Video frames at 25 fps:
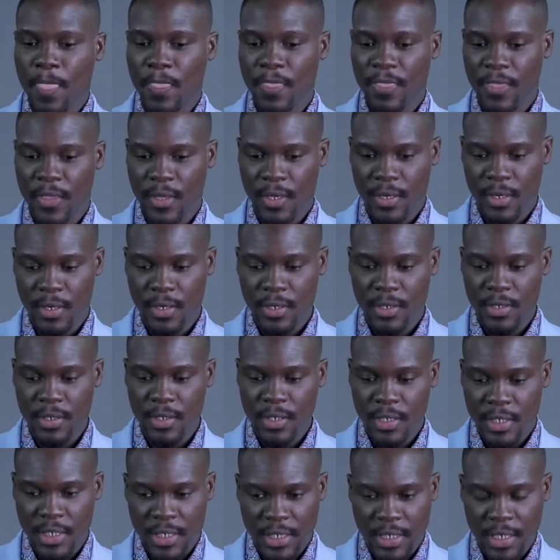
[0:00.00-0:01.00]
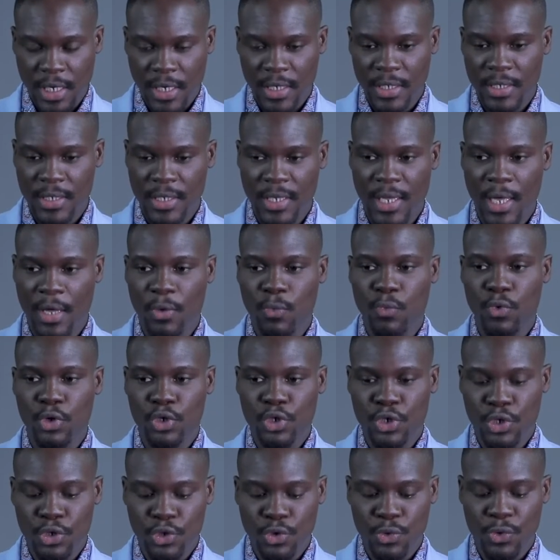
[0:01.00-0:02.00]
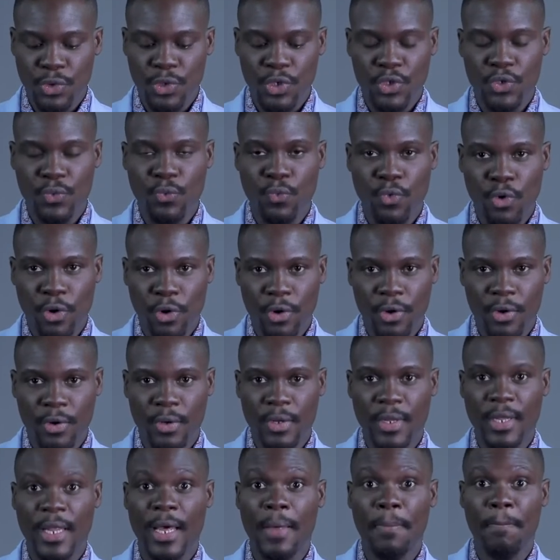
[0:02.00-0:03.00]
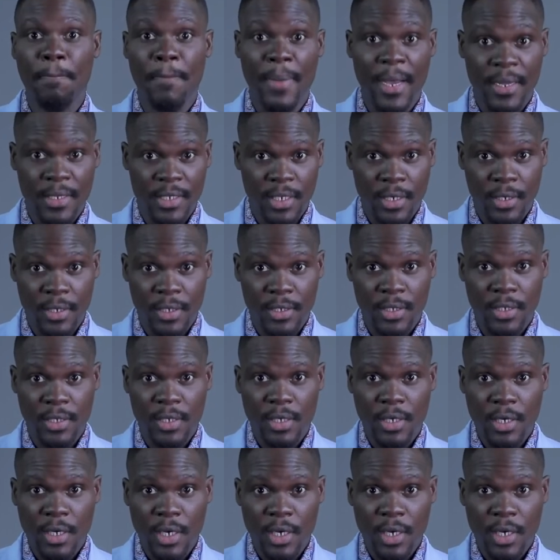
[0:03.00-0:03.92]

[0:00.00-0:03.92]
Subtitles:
the sense that what you're doing is work that matters.